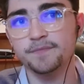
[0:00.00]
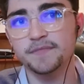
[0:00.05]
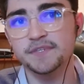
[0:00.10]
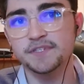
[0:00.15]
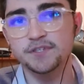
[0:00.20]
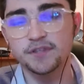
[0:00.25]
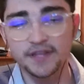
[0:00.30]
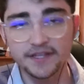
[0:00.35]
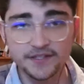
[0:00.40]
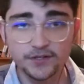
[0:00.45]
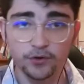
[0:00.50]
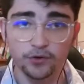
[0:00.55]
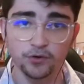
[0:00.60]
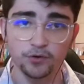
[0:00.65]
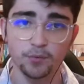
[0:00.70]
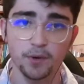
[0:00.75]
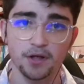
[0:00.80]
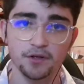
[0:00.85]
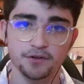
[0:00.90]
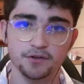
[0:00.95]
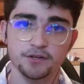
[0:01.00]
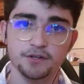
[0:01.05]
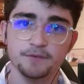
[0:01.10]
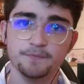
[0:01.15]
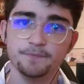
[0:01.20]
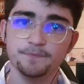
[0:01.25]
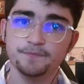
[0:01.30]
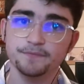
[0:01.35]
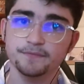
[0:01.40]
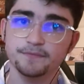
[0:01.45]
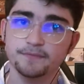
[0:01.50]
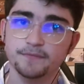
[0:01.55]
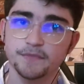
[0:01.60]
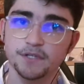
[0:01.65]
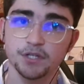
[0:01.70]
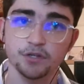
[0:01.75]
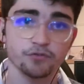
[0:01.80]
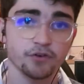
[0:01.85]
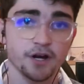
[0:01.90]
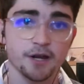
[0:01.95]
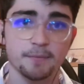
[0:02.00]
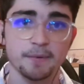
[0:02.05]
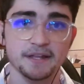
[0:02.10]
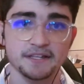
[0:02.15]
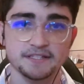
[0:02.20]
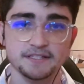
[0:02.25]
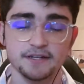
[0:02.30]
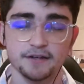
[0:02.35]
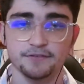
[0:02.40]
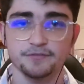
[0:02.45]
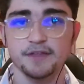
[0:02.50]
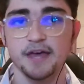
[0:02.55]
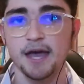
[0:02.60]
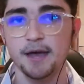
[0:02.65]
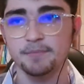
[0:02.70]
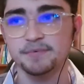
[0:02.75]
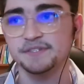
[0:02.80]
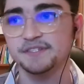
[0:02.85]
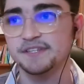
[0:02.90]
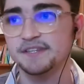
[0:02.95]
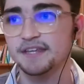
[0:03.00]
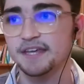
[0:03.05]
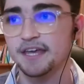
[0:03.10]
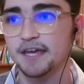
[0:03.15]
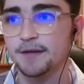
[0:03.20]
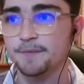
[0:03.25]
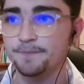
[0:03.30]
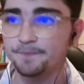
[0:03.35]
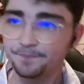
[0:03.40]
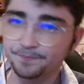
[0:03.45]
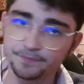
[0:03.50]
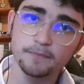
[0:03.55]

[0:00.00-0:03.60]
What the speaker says: So that's all well and good. You write about stuff that happens in the game.